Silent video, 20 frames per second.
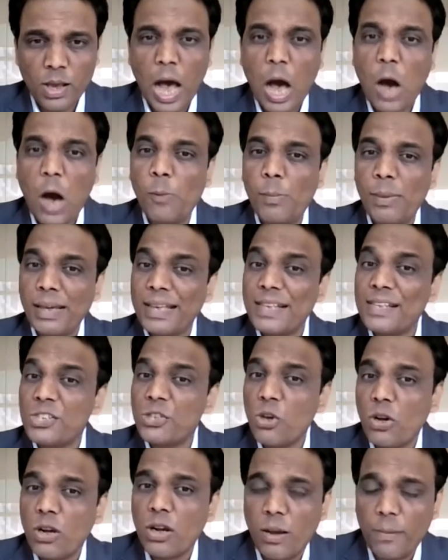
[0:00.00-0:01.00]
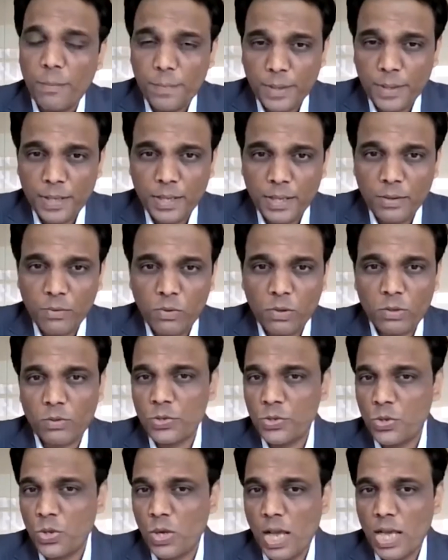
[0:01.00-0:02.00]
How big is your company? What
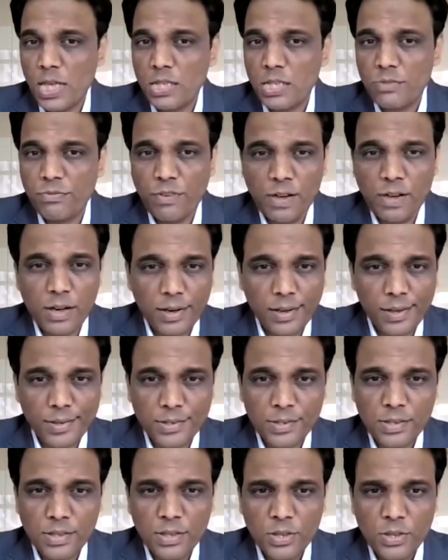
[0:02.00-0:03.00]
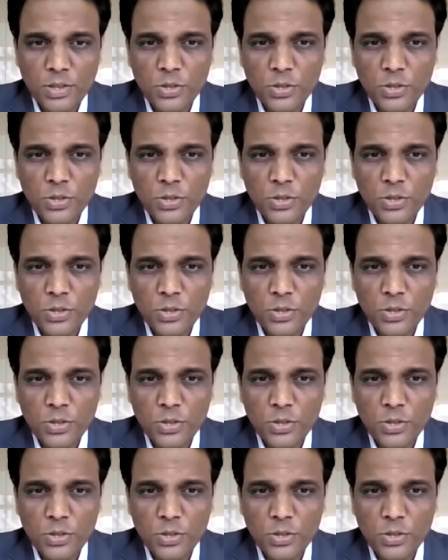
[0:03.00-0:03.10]
was your last fundraise?